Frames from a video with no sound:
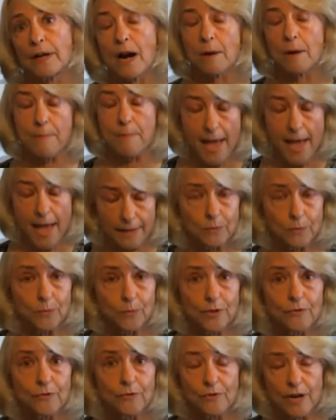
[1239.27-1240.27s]
our patent
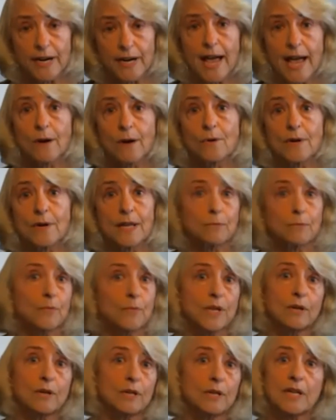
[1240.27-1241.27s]
would have run out and
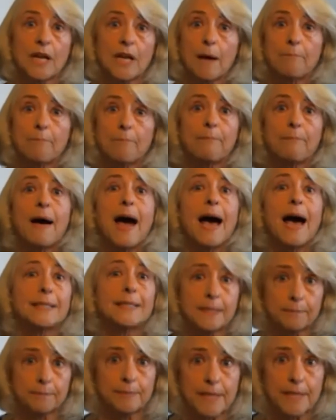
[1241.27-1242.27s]
we could not
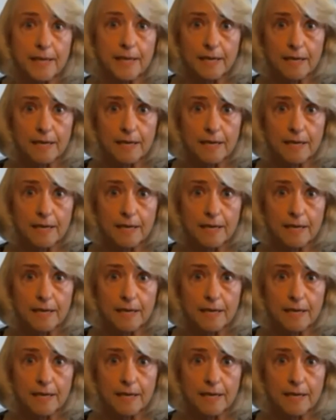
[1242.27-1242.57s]
possibly